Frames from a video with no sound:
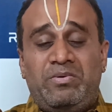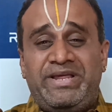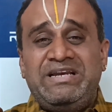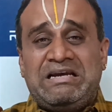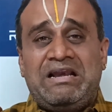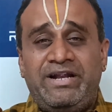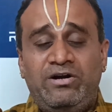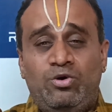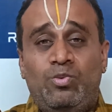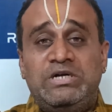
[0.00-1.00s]

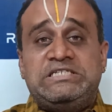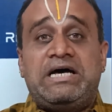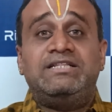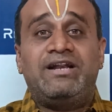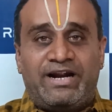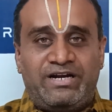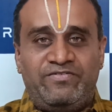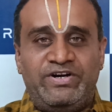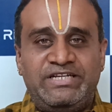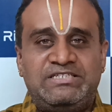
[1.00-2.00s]
inclined towards other
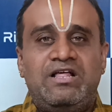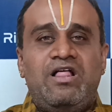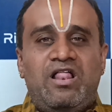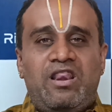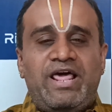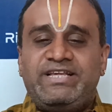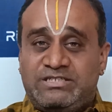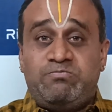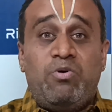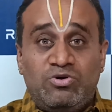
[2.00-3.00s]
activities like
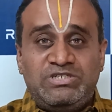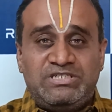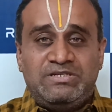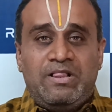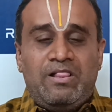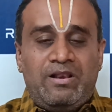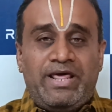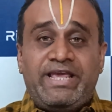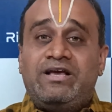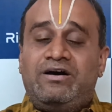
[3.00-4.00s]
sports,
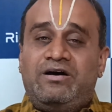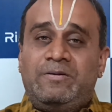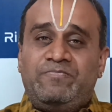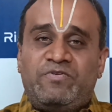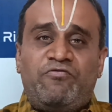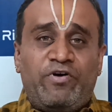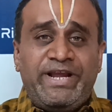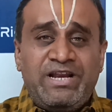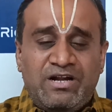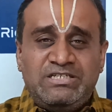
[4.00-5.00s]
like
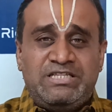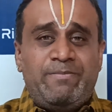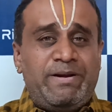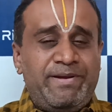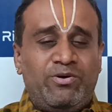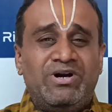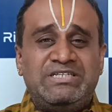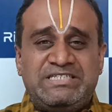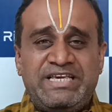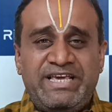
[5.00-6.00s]
fine arts. They might be good
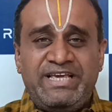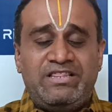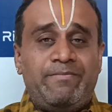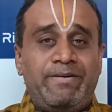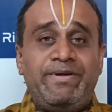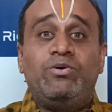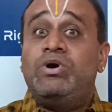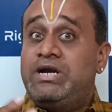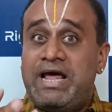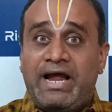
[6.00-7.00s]
at singing, they might be
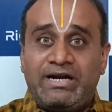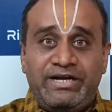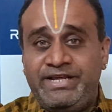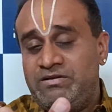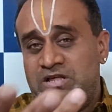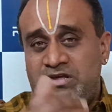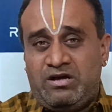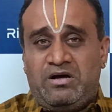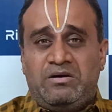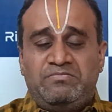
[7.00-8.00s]
good at acting,
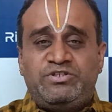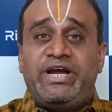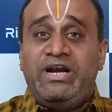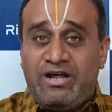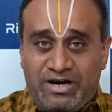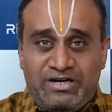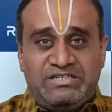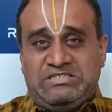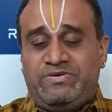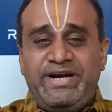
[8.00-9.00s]
child
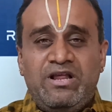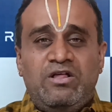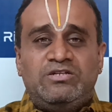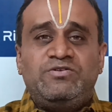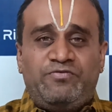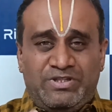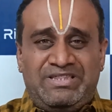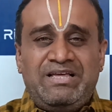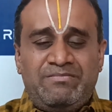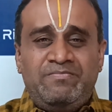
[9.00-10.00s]
artists, right? So for
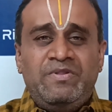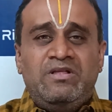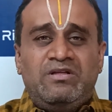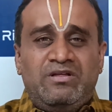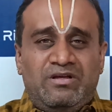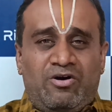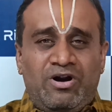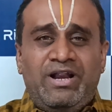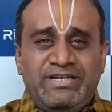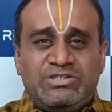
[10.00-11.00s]
them,
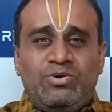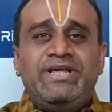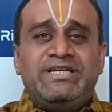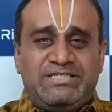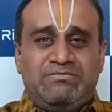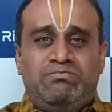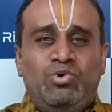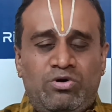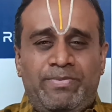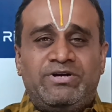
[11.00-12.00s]
online schooling is a
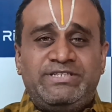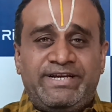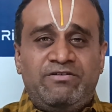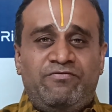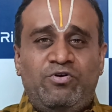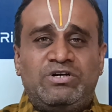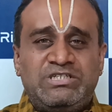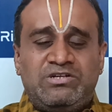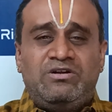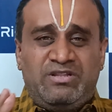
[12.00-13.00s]
boon because they can
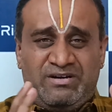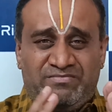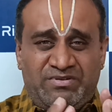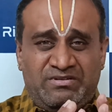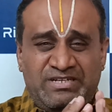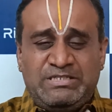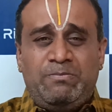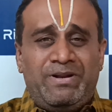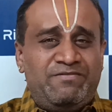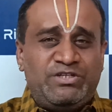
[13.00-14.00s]
focus on their
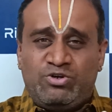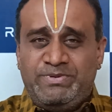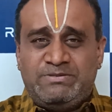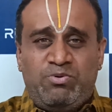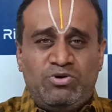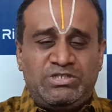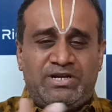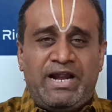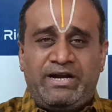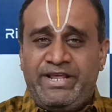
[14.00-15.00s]
discipline, which could be sports
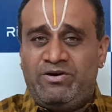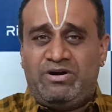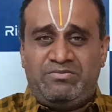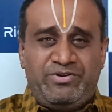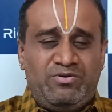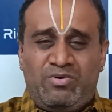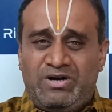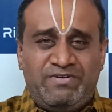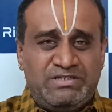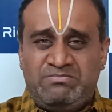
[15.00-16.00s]
or acting or
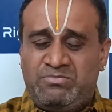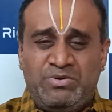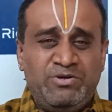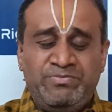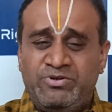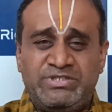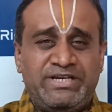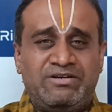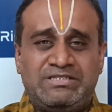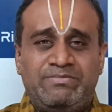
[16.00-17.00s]
whatever,
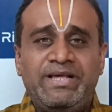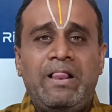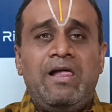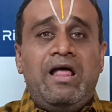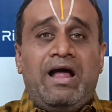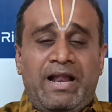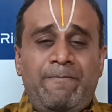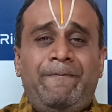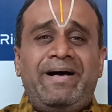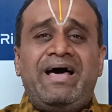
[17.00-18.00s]
music or something,
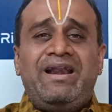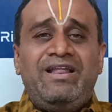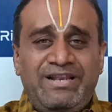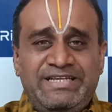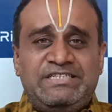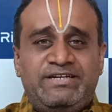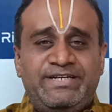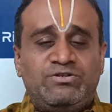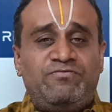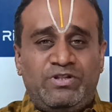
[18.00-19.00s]
and parallelly study.
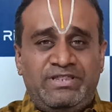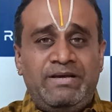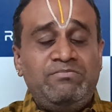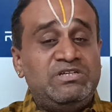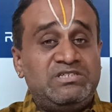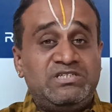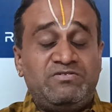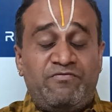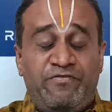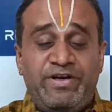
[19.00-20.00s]
So for them, this
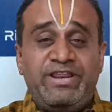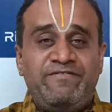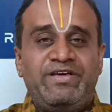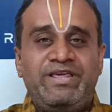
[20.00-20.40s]
is very